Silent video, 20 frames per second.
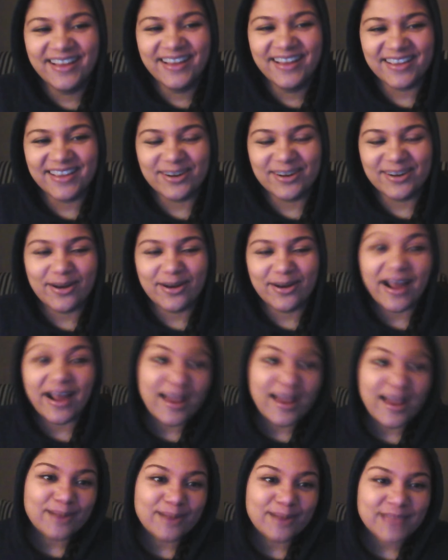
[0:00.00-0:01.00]
you know, and
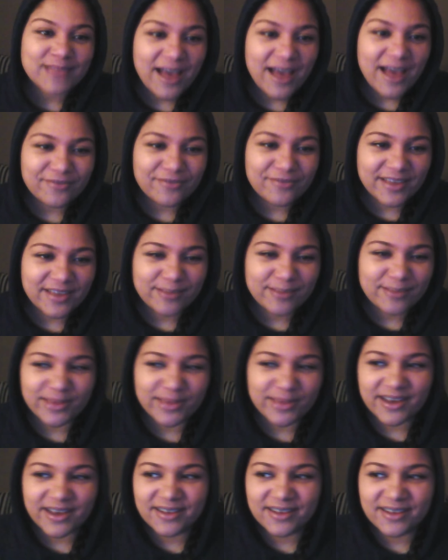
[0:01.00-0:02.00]
I'm laughing
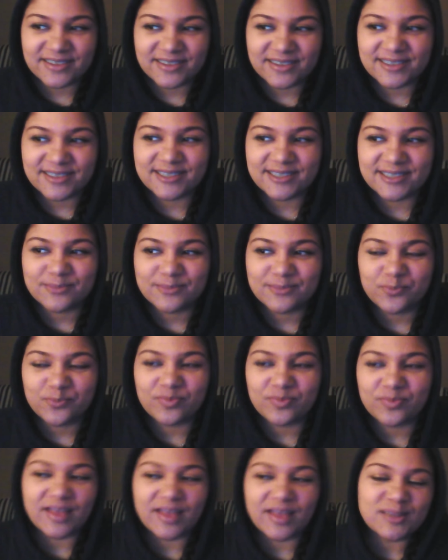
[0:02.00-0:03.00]
because
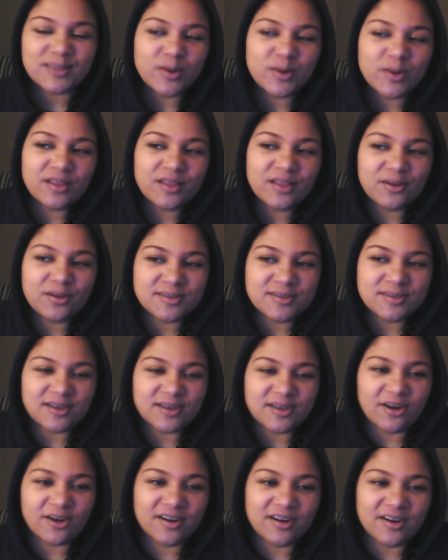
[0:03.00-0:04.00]
that's one of those
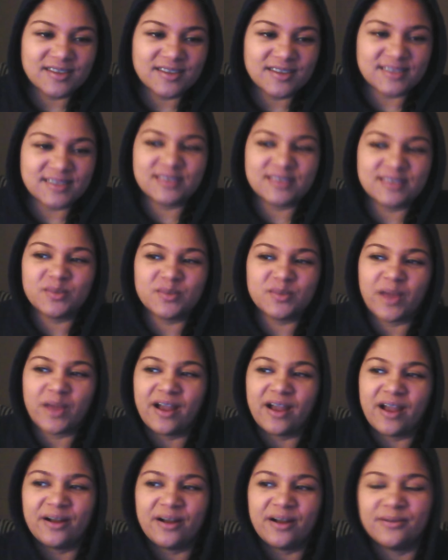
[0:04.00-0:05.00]
occurrences
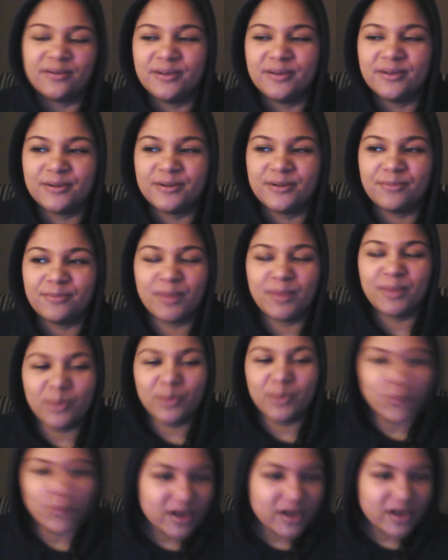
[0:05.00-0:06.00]
where
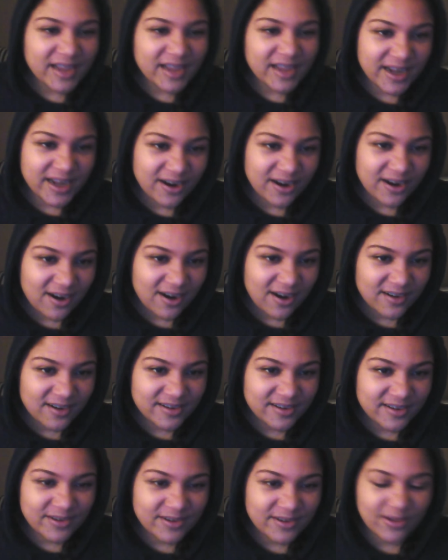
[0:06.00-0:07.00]
people weren't getting
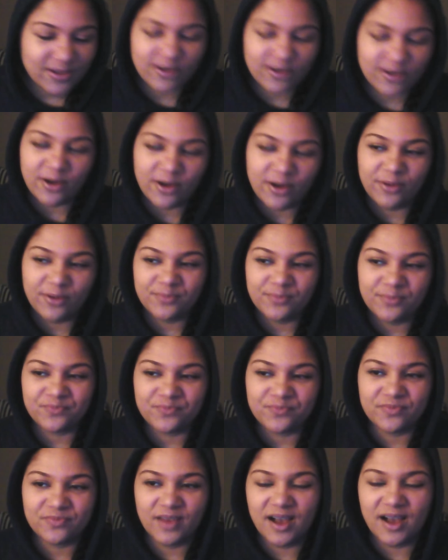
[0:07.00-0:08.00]
hurt, you know.
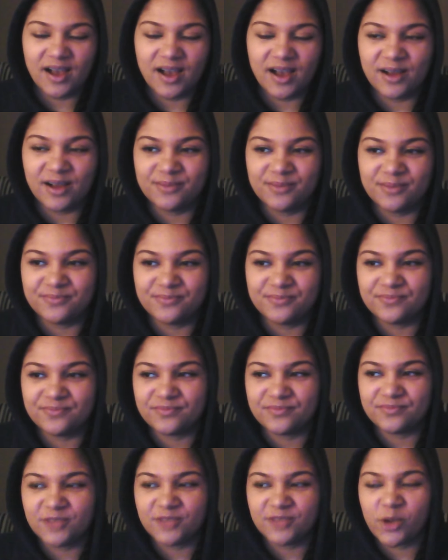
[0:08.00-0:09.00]

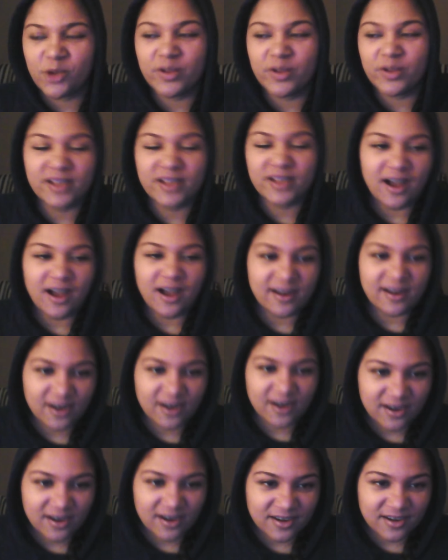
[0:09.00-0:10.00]
No one got
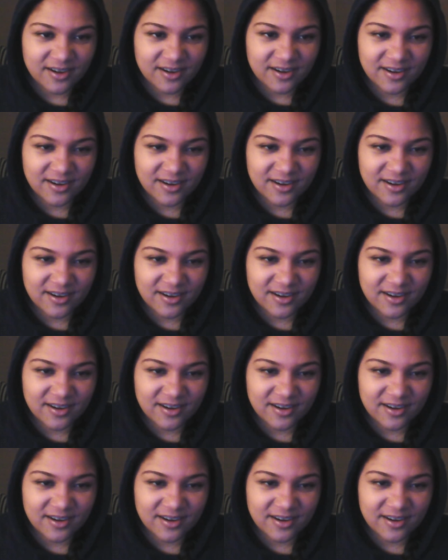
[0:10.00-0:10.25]
hurt